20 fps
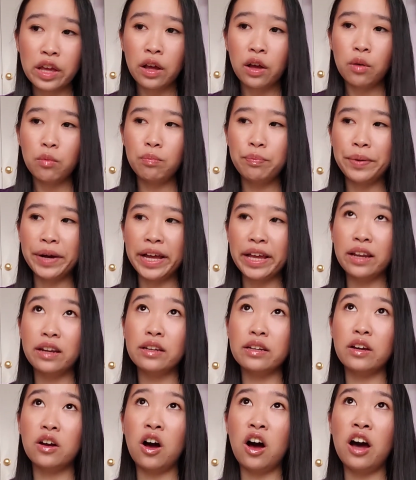But
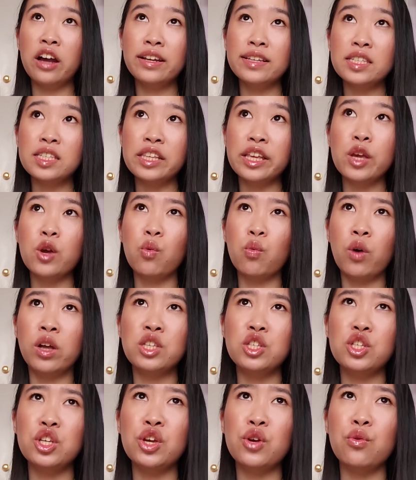honestly,
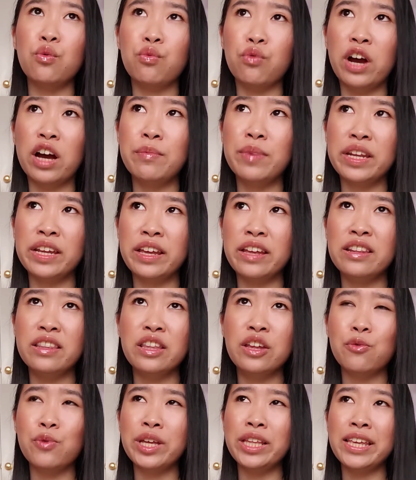once you rub it in,
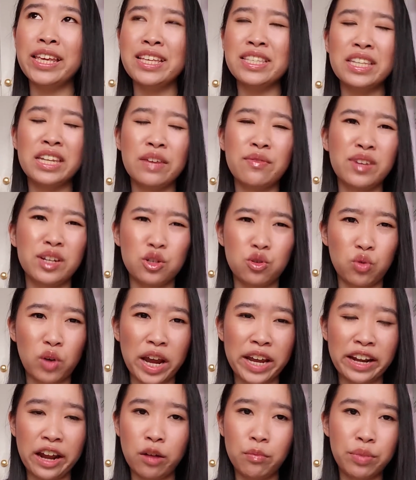there really isn't even a dry
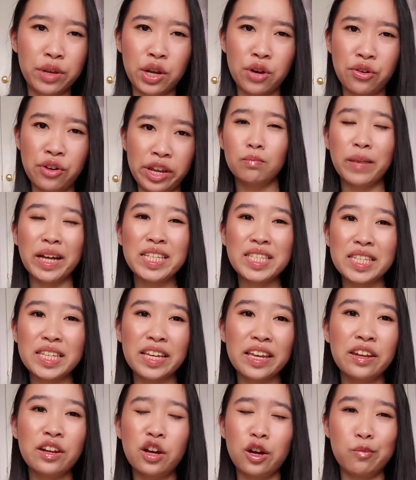down period. My
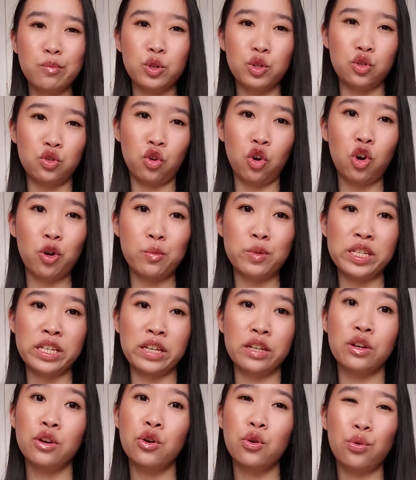skin absorbed
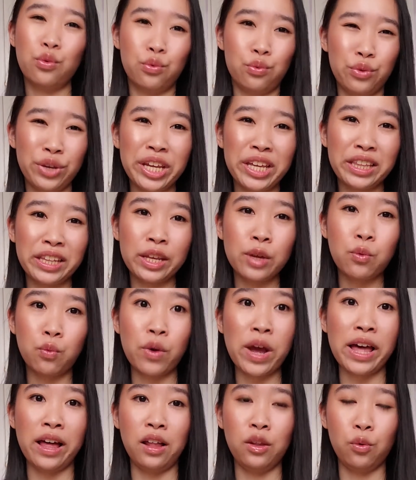it really
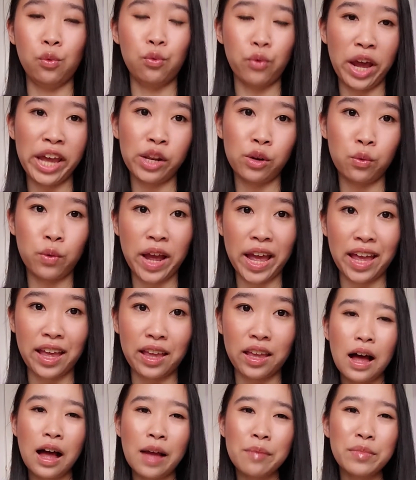well right away.
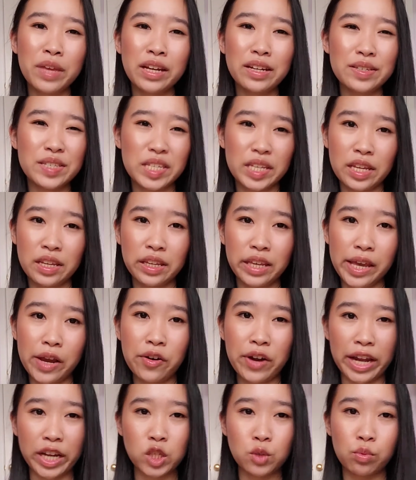I'm not a skincare
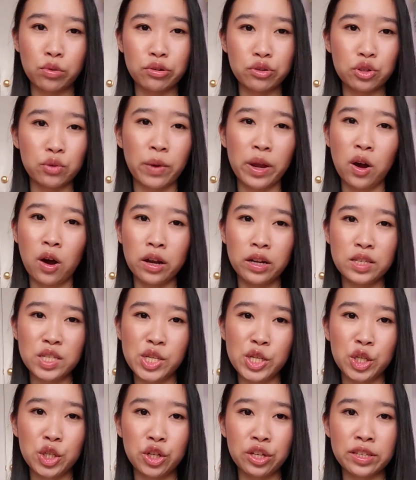expert, so I honestly
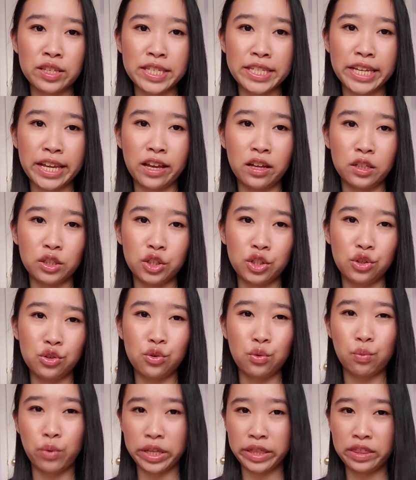couldn't tell you
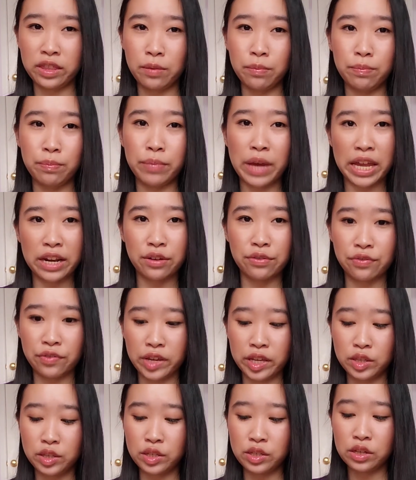what the
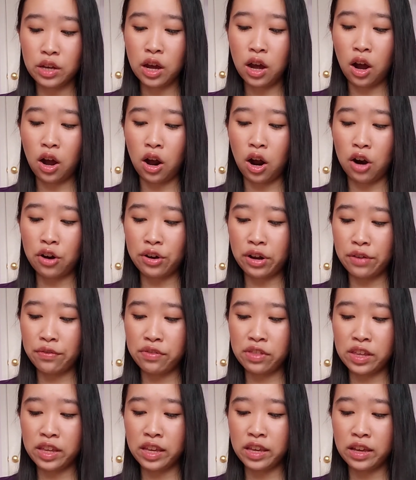benefits are of
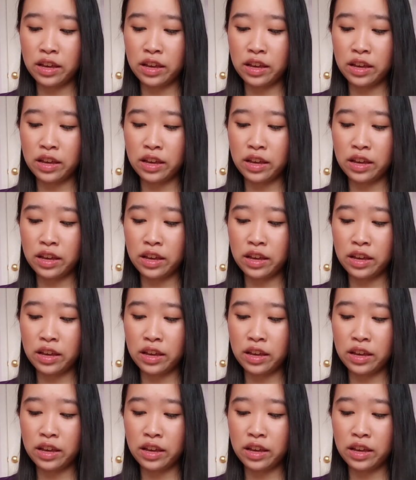the